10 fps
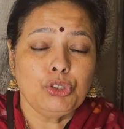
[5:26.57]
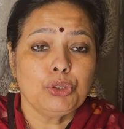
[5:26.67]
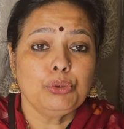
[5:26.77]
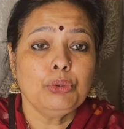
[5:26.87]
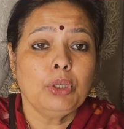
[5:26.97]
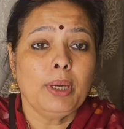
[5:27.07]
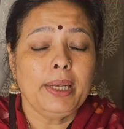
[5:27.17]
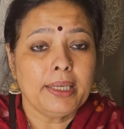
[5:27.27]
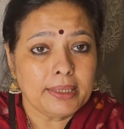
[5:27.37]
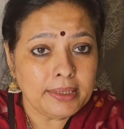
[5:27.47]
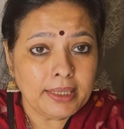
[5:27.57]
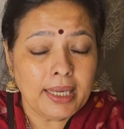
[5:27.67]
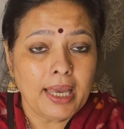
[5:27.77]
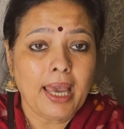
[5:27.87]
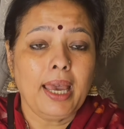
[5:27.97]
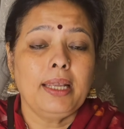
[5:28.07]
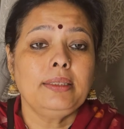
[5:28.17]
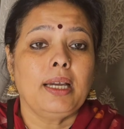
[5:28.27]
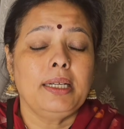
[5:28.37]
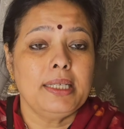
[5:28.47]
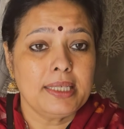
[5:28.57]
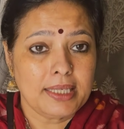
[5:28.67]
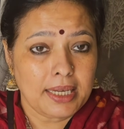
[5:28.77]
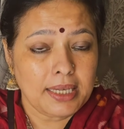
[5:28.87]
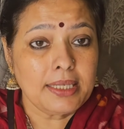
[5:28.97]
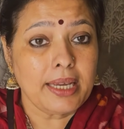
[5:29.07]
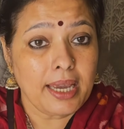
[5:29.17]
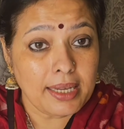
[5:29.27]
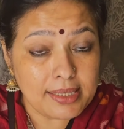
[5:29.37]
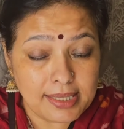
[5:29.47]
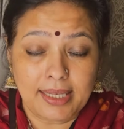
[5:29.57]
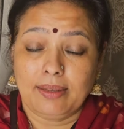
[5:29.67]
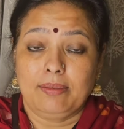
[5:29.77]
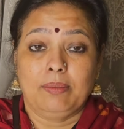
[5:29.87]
to learn and understand and sing.